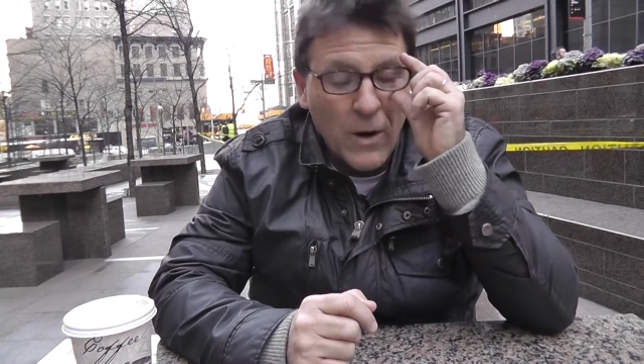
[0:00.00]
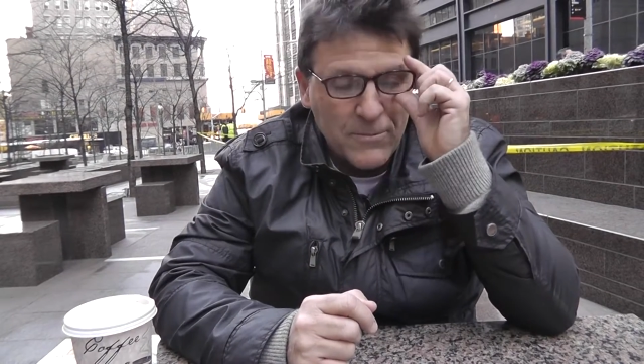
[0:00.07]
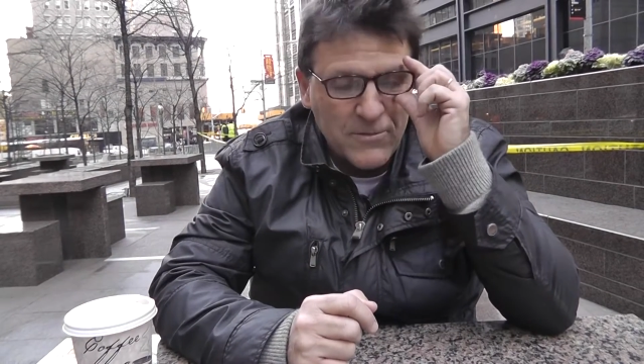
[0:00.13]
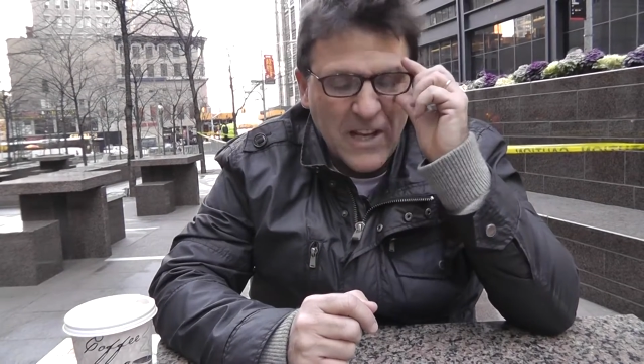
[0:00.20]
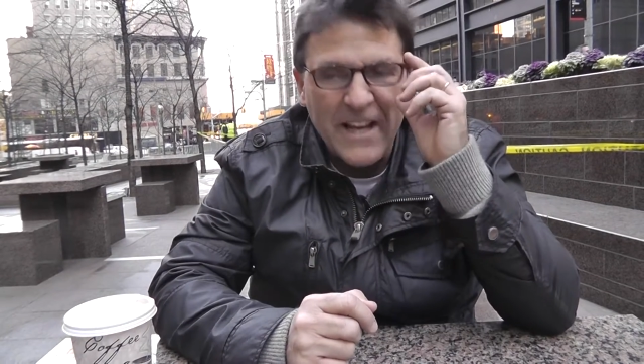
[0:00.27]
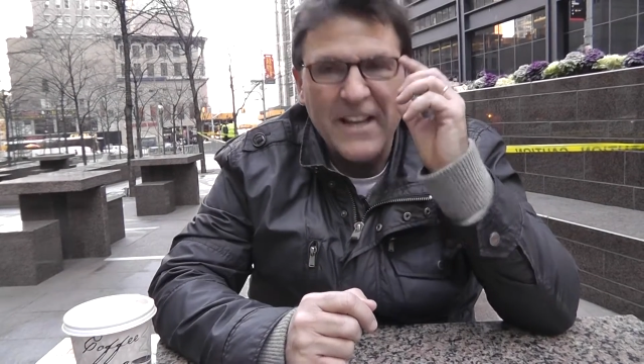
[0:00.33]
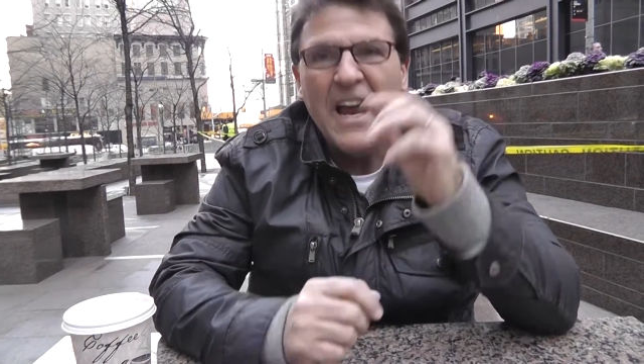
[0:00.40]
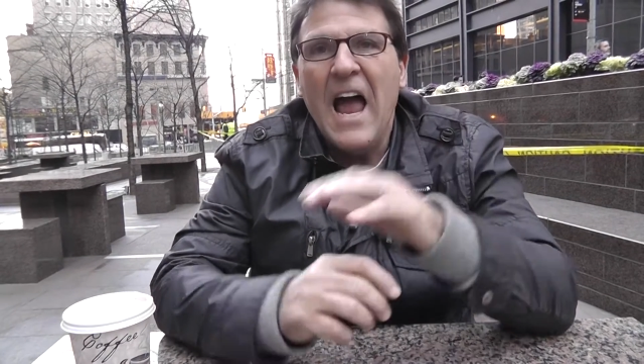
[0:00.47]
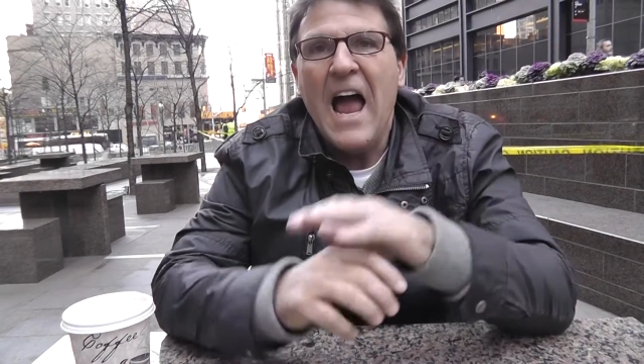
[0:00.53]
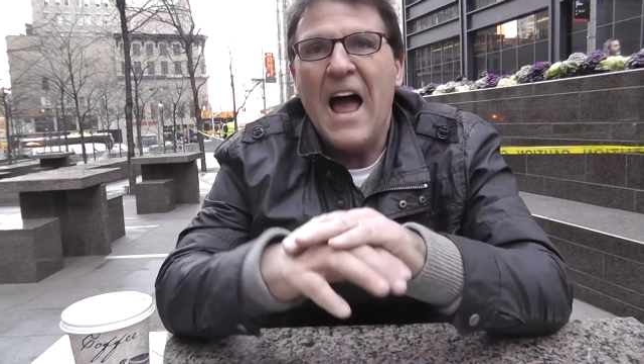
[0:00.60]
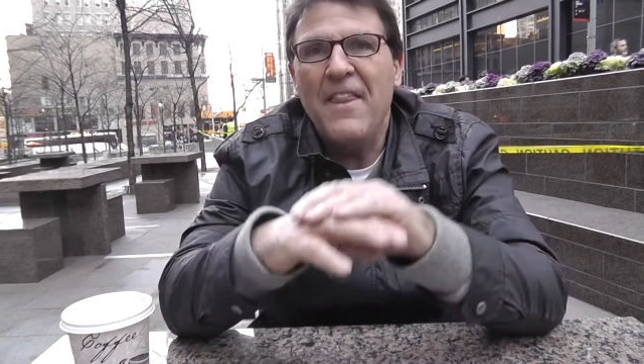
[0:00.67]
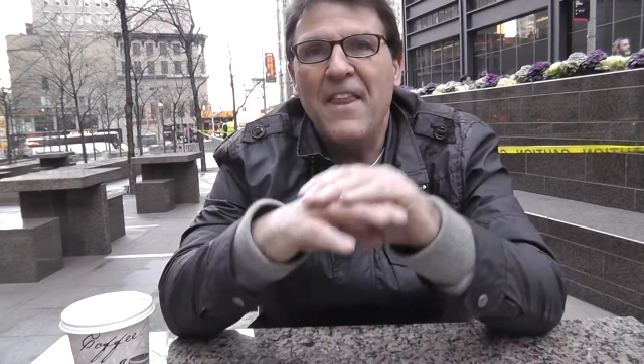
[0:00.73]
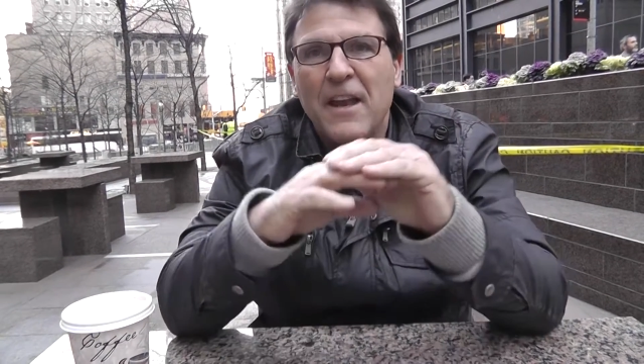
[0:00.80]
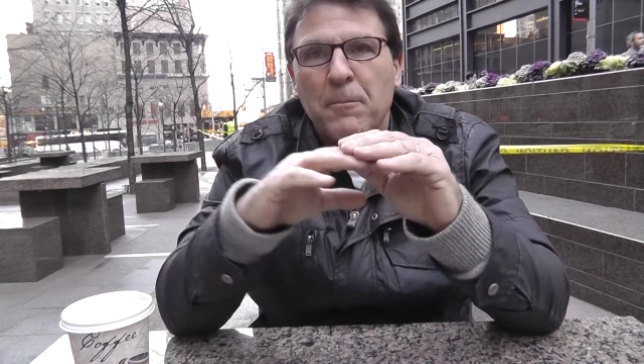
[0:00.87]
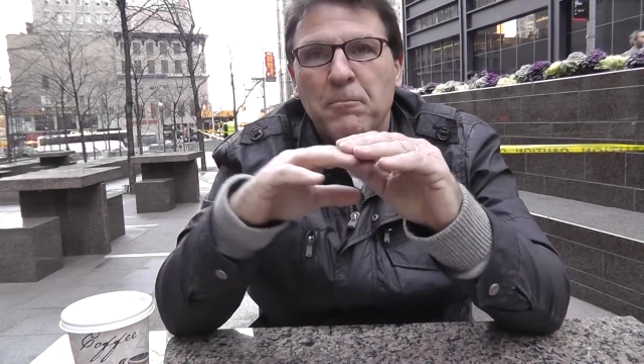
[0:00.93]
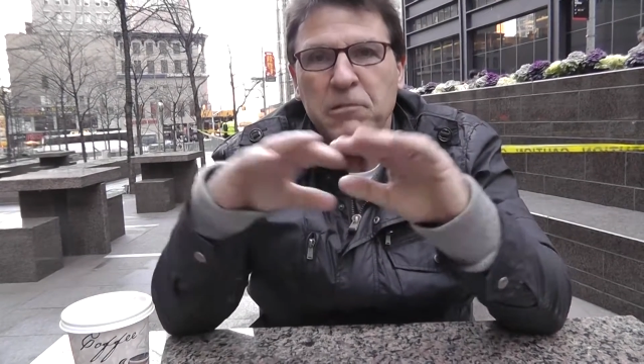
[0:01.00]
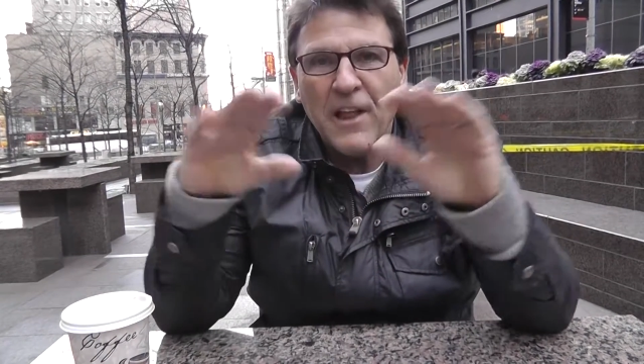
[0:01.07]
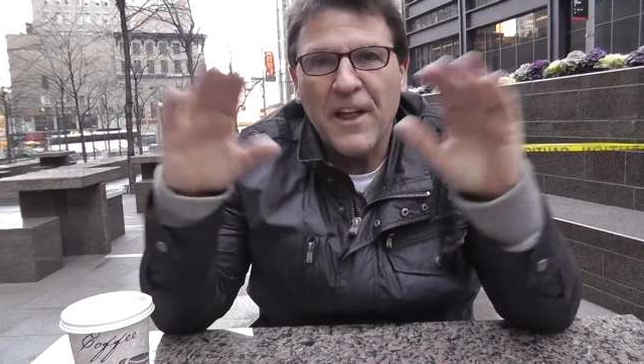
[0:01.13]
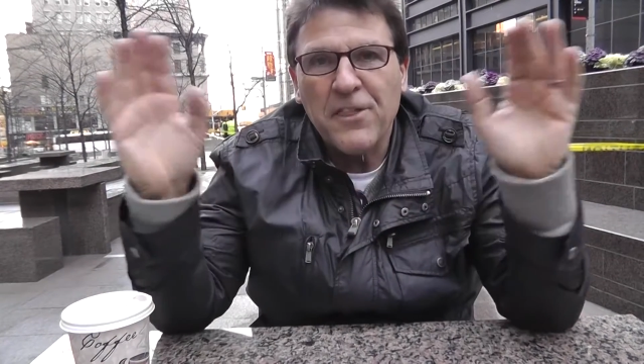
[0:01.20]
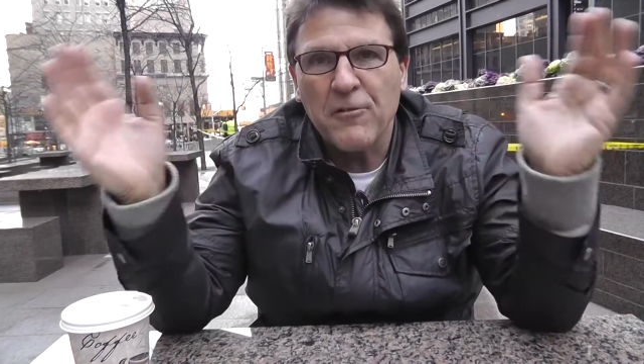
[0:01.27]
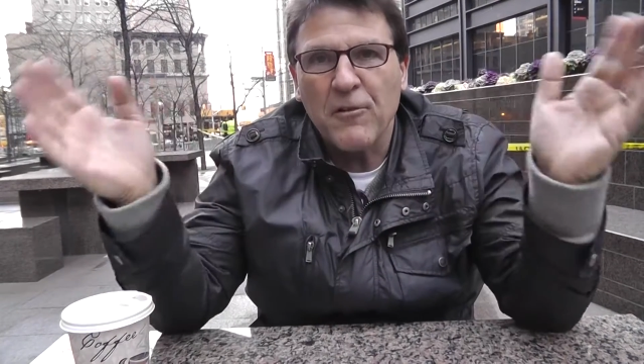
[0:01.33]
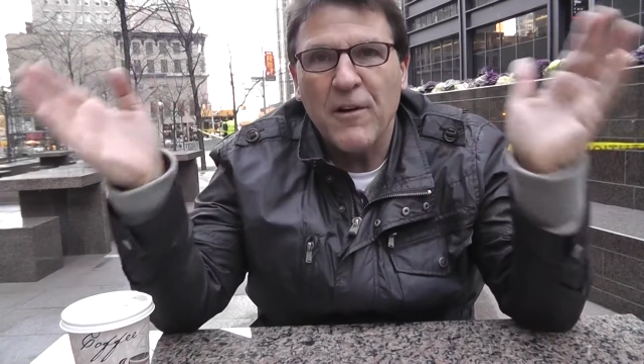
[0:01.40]
website, and then a
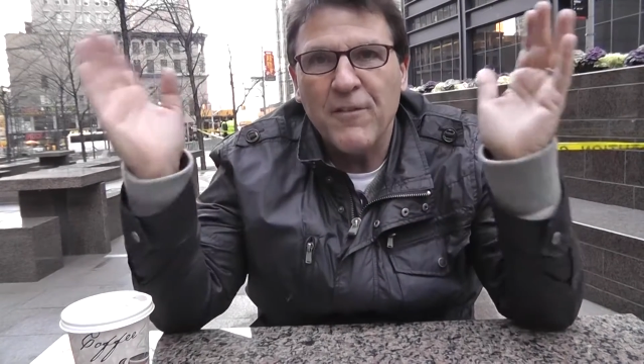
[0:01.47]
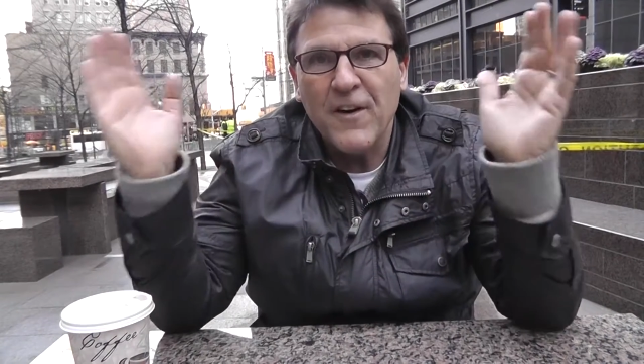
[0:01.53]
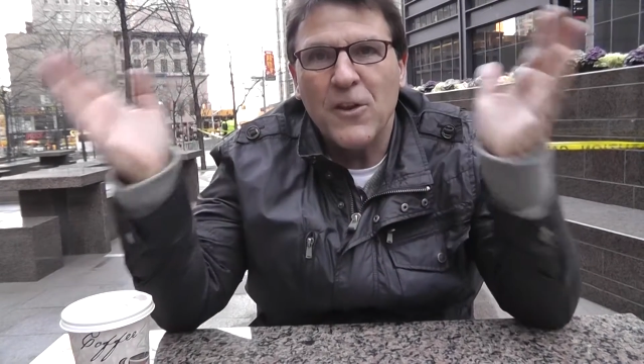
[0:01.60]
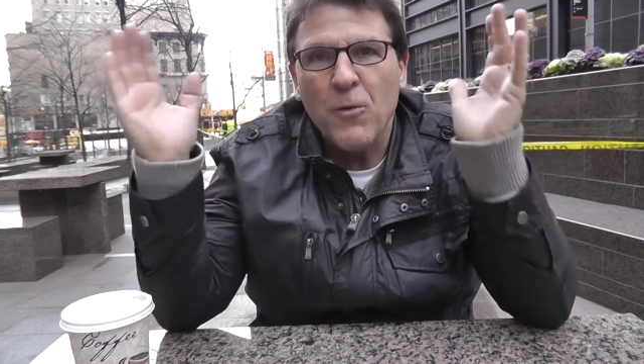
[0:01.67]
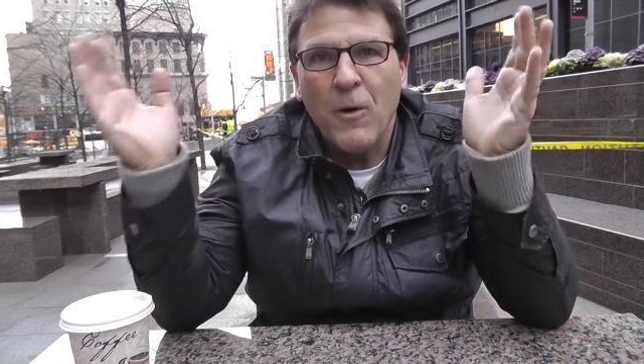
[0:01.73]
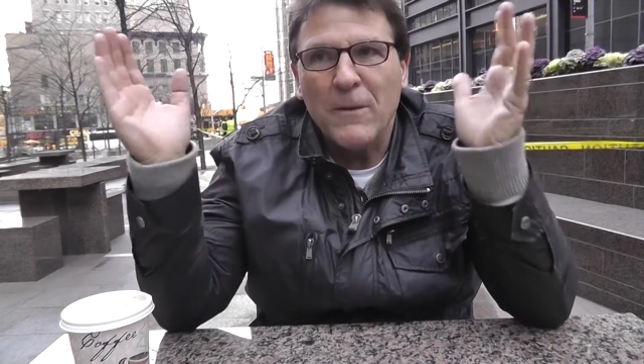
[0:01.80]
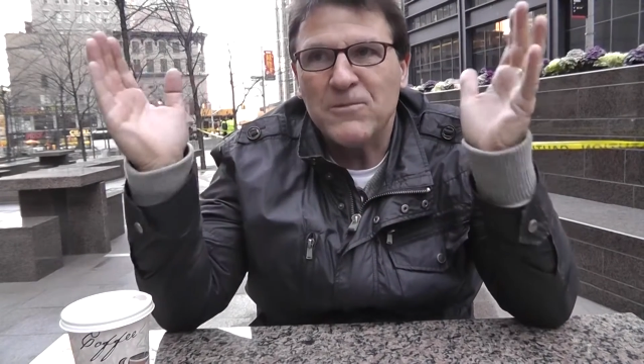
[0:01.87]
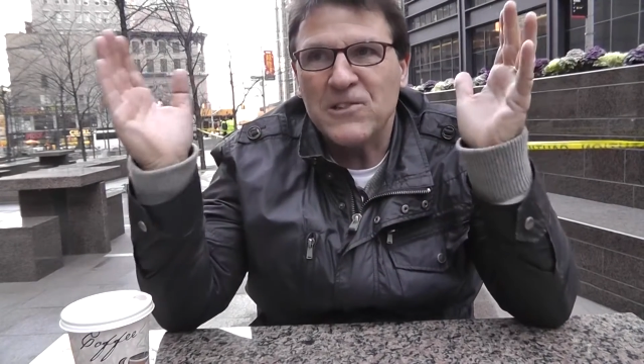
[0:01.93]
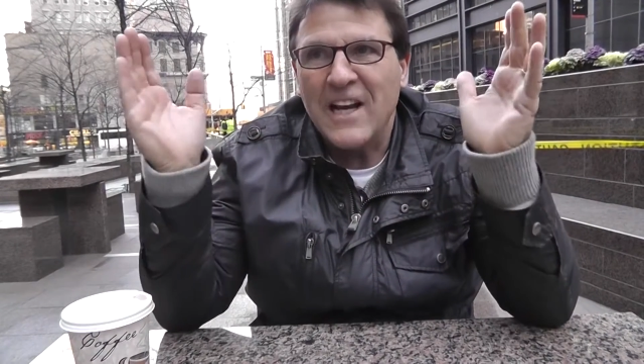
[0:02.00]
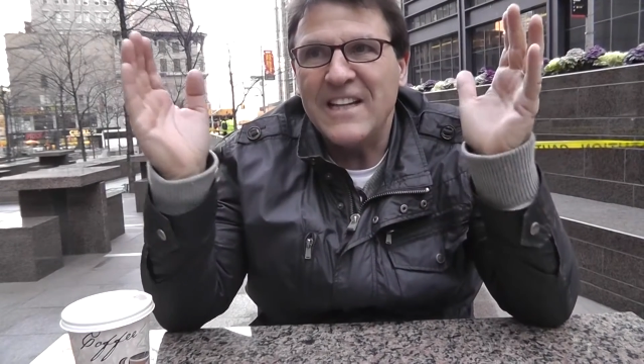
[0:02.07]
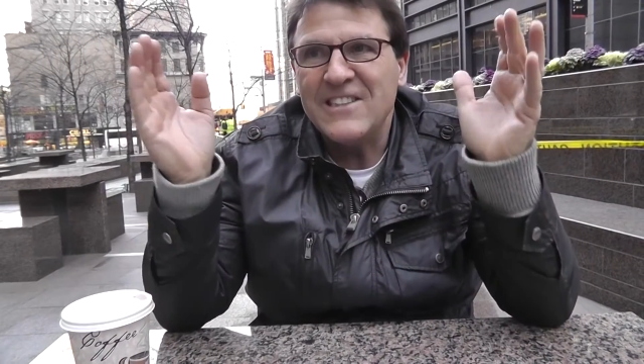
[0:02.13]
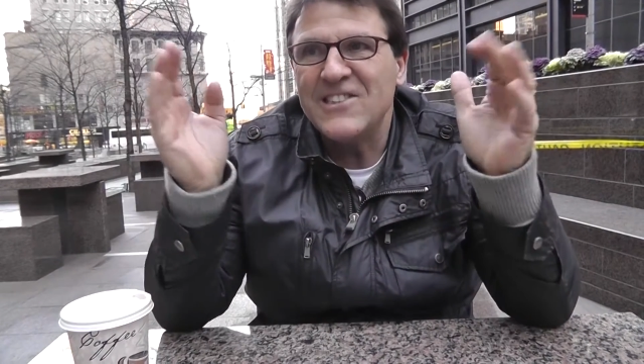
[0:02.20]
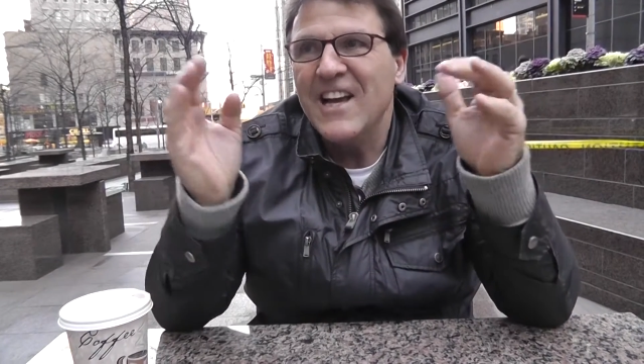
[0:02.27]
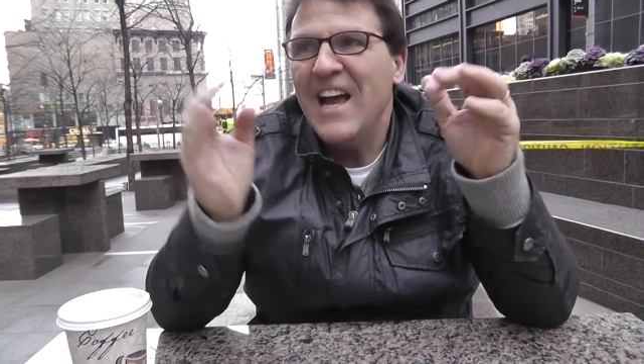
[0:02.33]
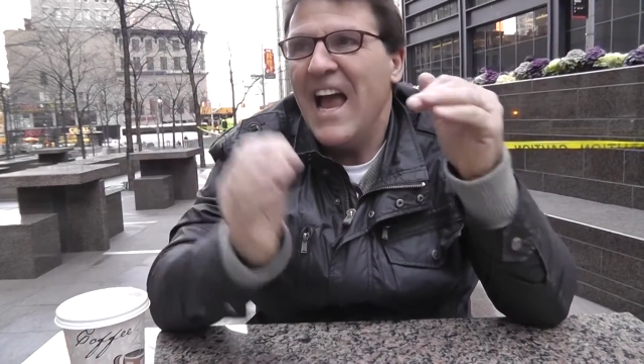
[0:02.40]
plethora of other websites,